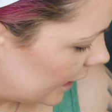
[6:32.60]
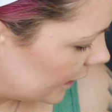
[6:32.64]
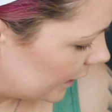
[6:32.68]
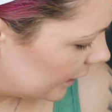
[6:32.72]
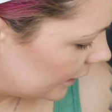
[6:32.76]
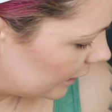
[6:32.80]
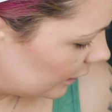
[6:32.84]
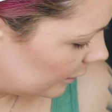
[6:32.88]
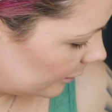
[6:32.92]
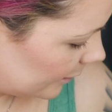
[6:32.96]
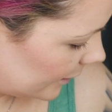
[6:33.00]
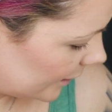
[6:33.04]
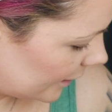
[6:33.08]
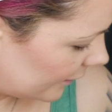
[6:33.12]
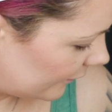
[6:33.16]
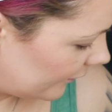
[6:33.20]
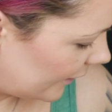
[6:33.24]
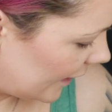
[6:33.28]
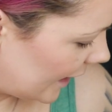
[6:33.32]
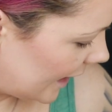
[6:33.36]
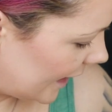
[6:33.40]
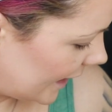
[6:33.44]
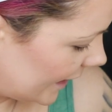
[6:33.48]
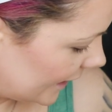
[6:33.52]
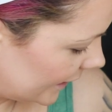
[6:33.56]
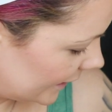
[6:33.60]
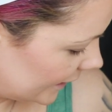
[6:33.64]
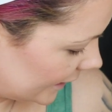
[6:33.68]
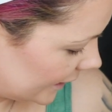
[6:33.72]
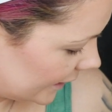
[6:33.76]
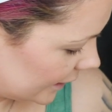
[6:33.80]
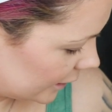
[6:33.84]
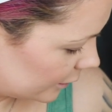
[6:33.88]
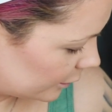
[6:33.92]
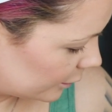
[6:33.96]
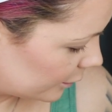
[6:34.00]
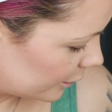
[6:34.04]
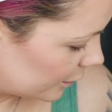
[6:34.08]
A little bit of
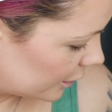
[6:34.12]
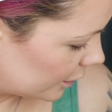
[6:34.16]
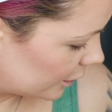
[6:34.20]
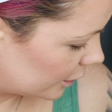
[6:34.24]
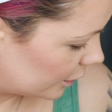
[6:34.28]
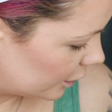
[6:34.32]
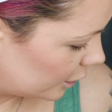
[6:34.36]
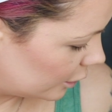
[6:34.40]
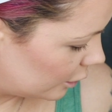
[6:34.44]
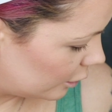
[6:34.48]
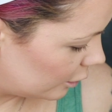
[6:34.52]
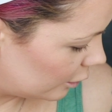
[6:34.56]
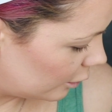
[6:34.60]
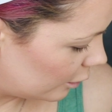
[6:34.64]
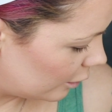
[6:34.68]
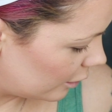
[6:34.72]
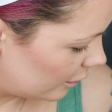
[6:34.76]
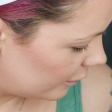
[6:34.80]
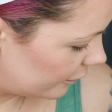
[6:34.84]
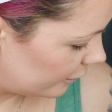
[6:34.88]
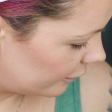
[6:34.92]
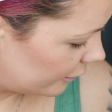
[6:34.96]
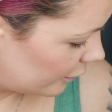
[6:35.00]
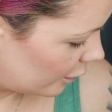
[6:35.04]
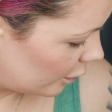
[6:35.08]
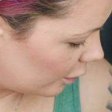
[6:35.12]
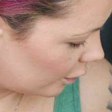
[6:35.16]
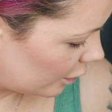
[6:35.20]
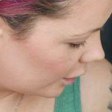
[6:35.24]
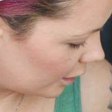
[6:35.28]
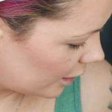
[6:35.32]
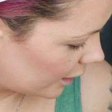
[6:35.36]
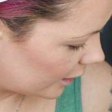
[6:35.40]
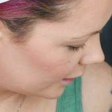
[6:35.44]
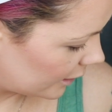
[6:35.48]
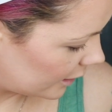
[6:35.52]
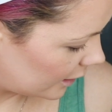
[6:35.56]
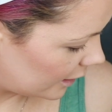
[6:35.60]
highlight. We're gonna go
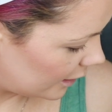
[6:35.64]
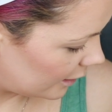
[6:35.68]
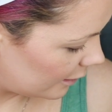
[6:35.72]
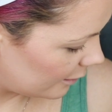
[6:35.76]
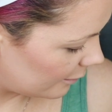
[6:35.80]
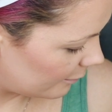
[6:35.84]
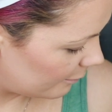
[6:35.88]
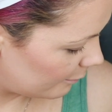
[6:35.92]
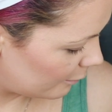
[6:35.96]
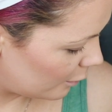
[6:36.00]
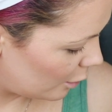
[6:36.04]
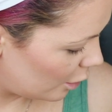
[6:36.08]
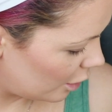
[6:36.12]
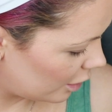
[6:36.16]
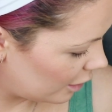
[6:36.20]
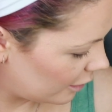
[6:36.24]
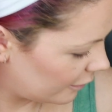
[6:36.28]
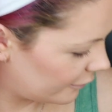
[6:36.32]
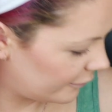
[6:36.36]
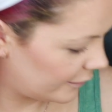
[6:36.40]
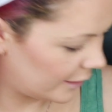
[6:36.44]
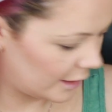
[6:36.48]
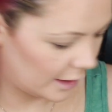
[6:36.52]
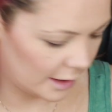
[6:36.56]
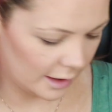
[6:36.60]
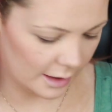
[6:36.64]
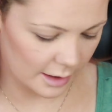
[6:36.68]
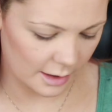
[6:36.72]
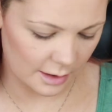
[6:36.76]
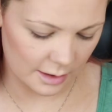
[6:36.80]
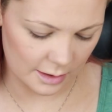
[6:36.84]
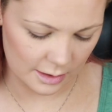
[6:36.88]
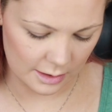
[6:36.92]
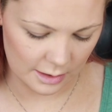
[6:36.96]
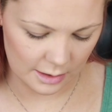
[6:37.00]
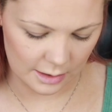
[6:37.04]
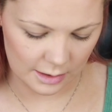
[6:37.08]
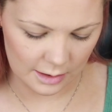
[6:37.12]
for the Morphe
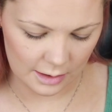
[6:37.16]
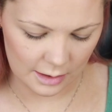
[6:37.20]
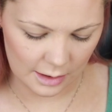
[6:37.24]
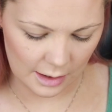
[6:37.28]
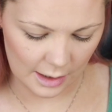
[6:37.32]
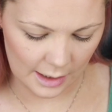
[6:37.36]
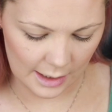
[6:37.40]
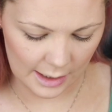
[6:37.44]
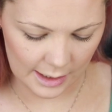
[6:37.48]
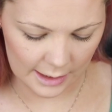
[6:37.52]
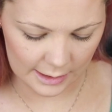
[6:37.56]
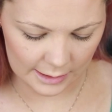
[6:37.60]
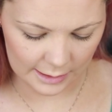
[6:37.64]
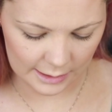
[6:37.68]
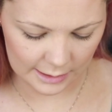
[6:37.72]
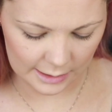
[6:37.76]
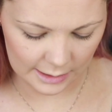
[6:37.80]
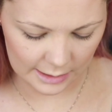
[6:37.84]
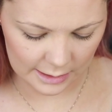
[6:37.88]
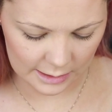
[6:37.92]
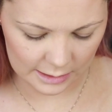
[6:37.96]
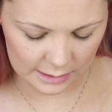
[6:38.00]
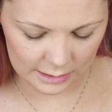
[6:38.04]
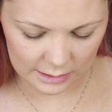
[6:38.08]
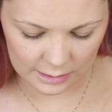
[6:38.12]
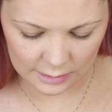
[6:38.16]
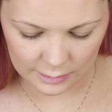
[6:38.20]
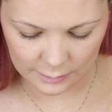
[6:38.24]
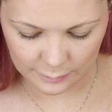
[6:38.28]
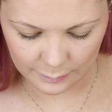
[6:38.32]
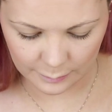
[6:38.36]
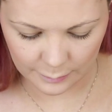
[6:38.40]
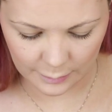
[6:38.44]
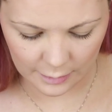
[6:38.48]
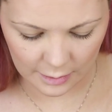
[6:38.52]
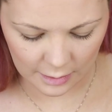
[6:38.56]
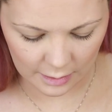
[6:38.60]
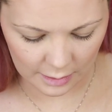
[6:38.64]
highlight in
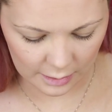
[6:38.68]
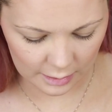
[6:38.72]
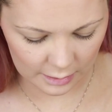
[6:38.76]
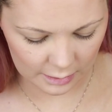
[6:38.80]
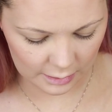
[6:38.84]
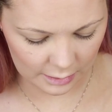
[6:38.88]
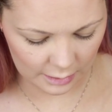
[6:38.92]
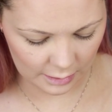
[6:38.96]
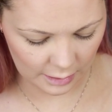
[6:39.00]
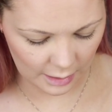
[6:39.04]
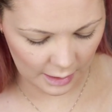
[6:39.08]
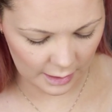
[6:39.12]
Spark.